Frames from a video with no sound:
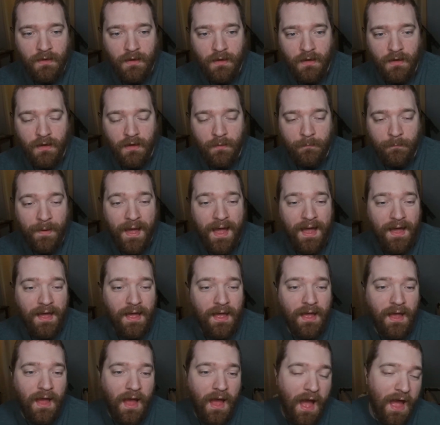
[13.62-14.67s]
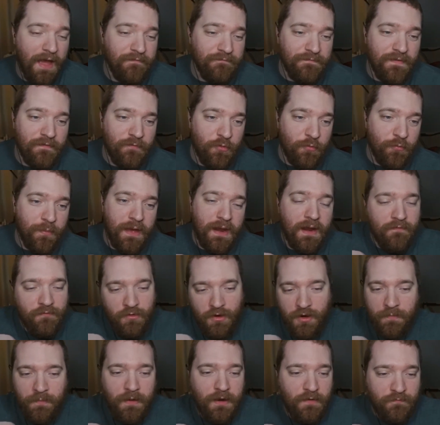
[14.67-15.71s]
I've never been. I've
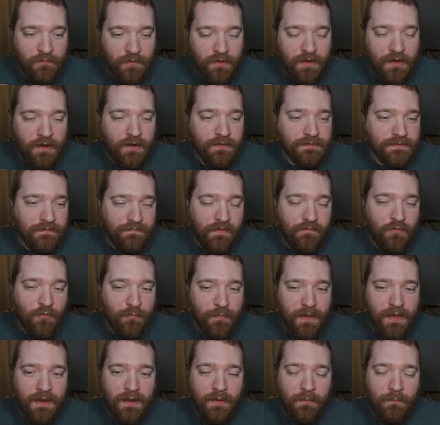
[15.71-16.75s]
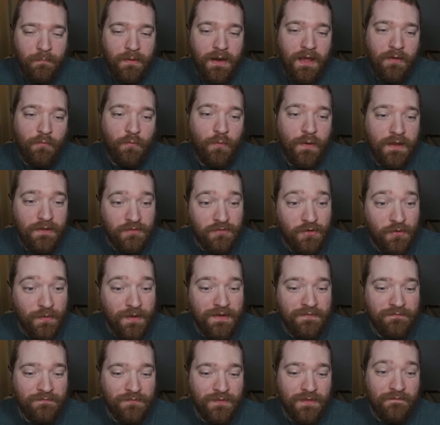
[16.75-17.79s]
heard about it for years. I've never been, but I went to
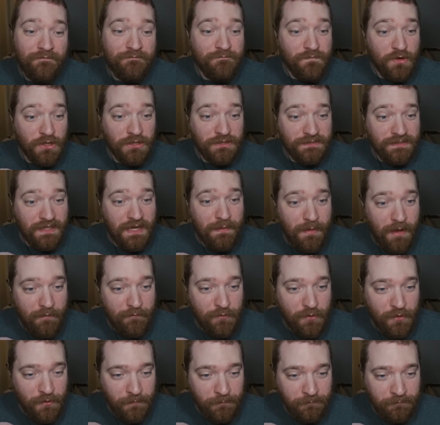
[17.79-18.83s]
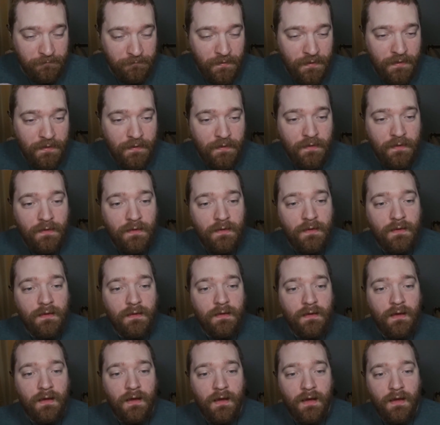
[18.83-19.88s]
it for the first time ever,
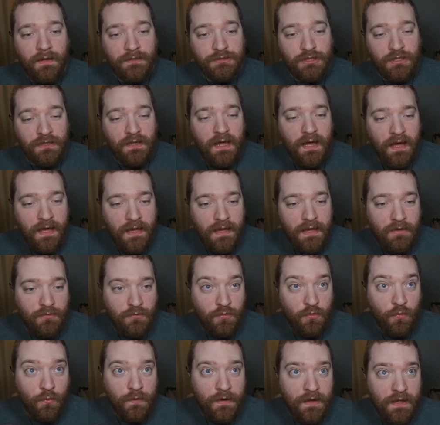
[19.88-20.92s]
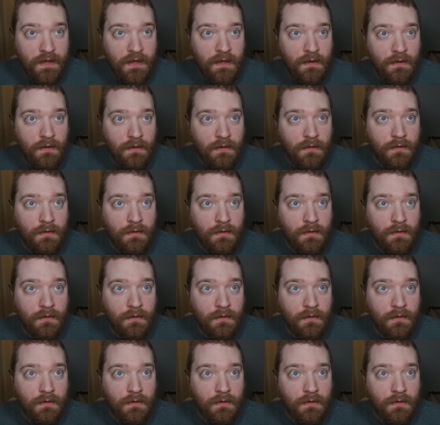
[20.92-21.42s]
July 21st